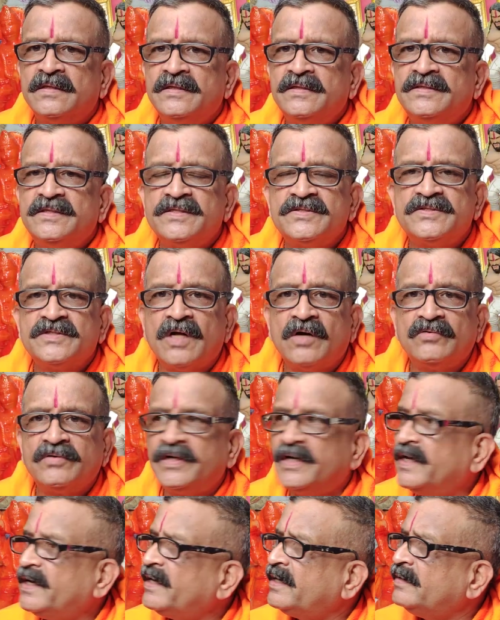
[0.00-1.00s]
He just
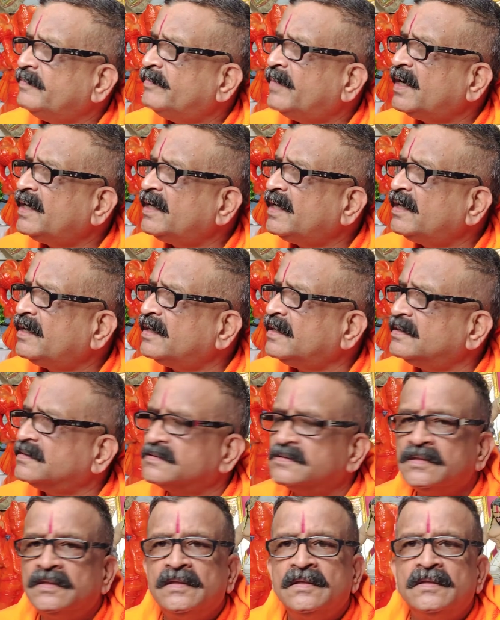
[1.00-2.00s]
shouted, hey,
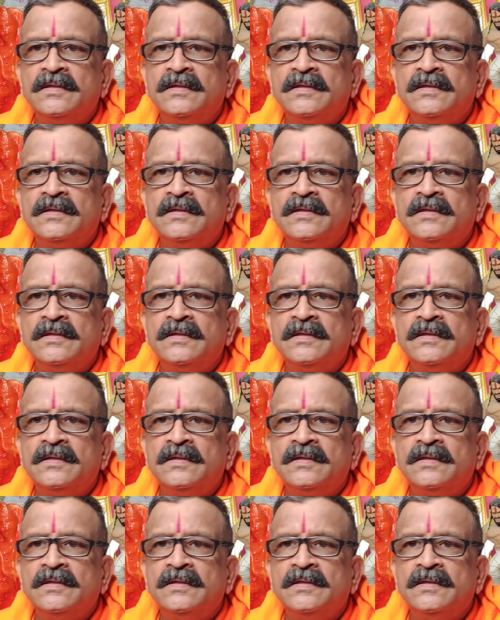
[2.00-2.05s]
bananas.